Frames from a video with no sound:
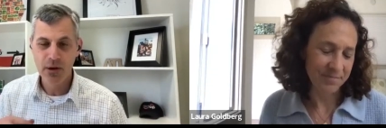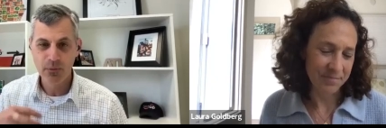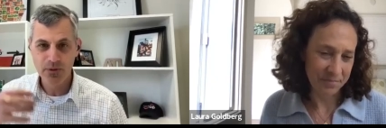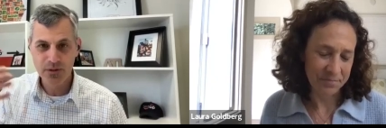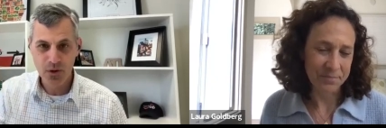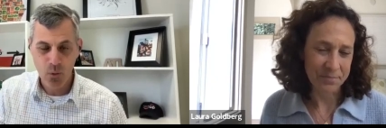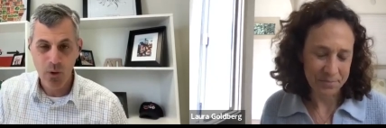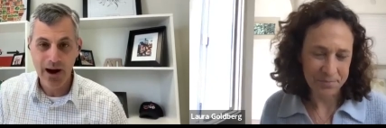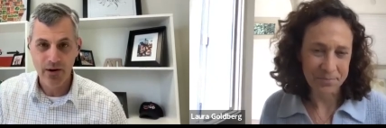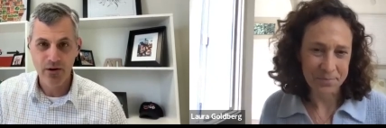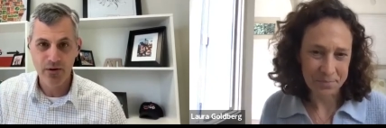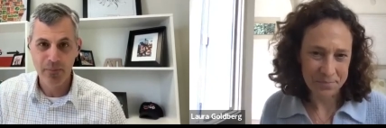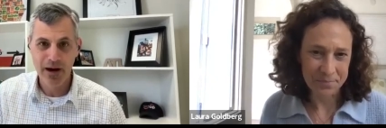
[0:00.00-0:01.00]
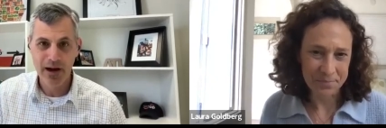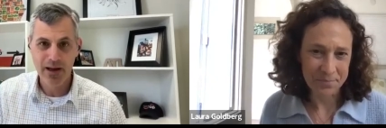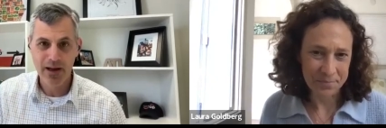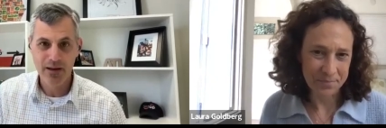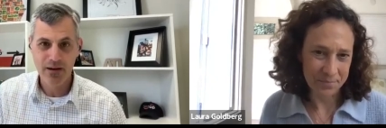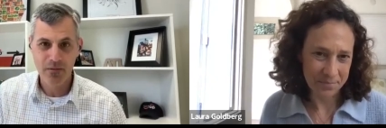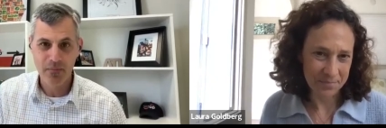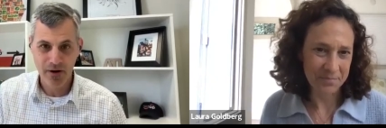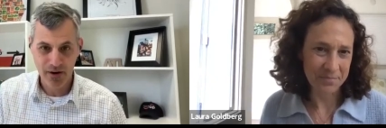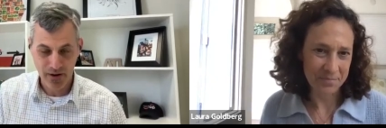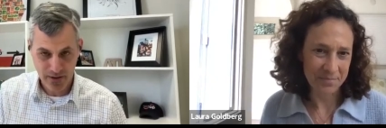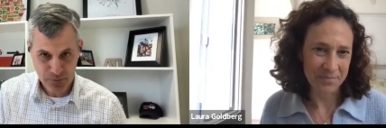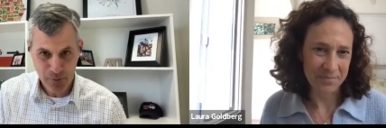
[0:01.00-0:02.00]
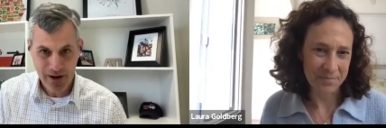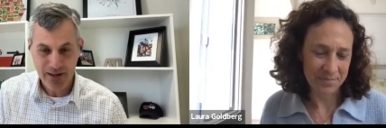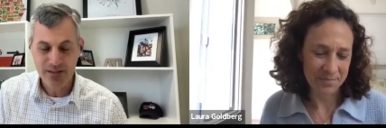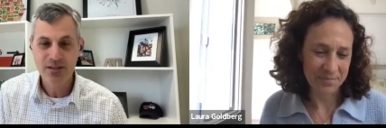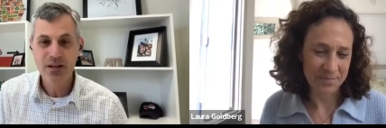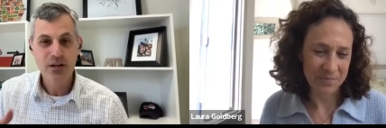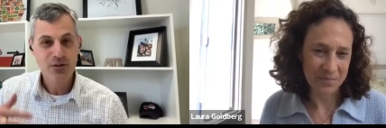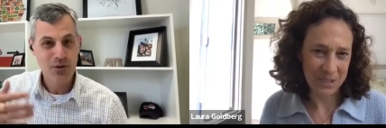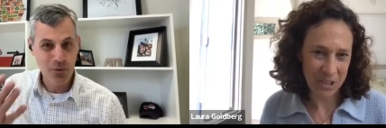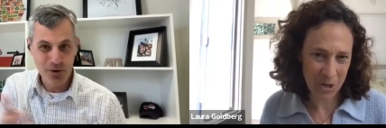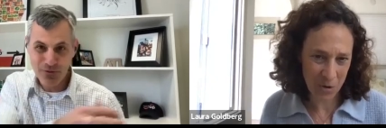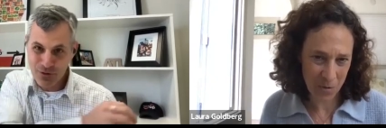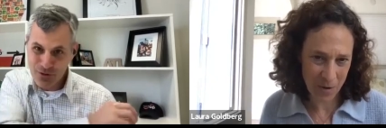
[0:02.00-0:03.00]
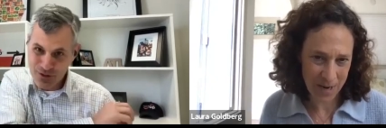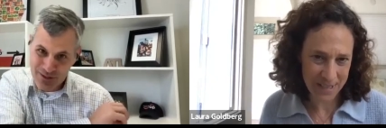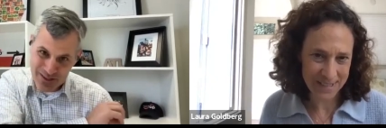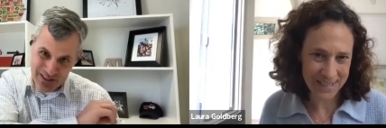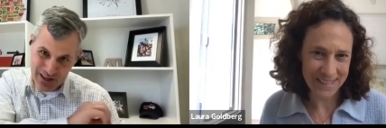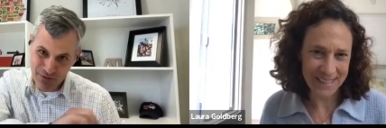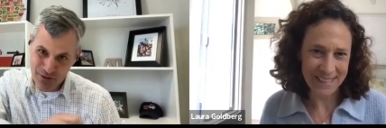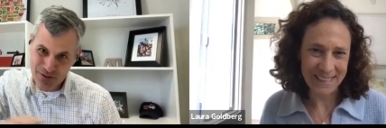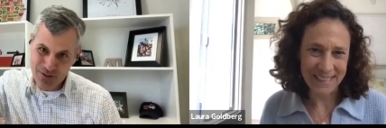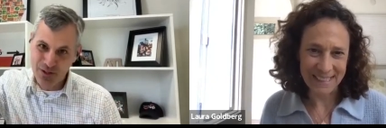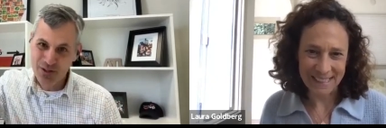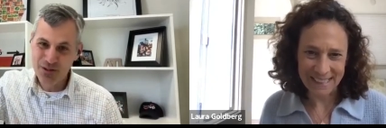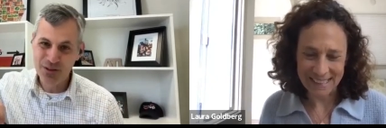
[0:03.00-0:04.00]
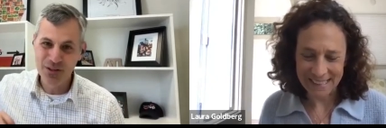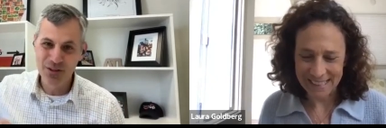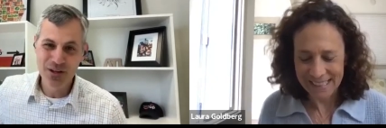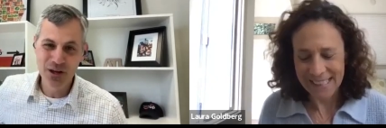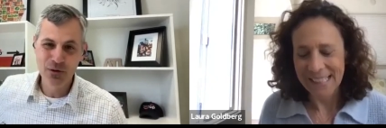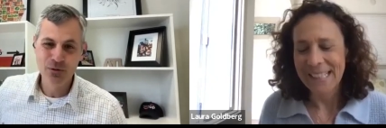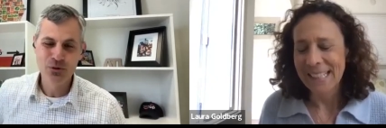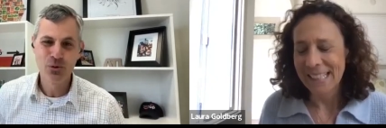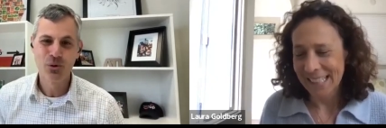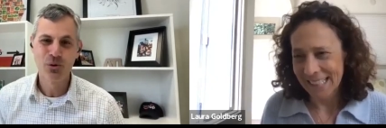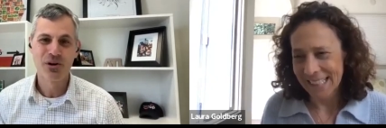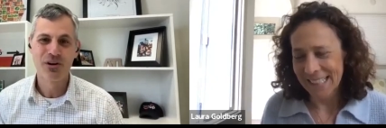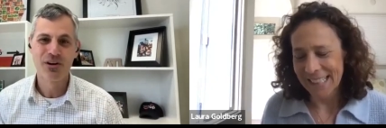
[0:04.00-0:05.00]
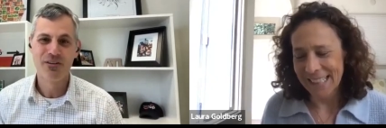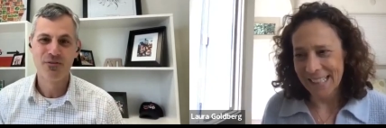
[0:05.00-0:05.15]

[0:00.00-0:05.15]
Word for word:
Speaker 1: that was acquired by American Express. So I wonder Correct. if you could just give us the, the nickel tour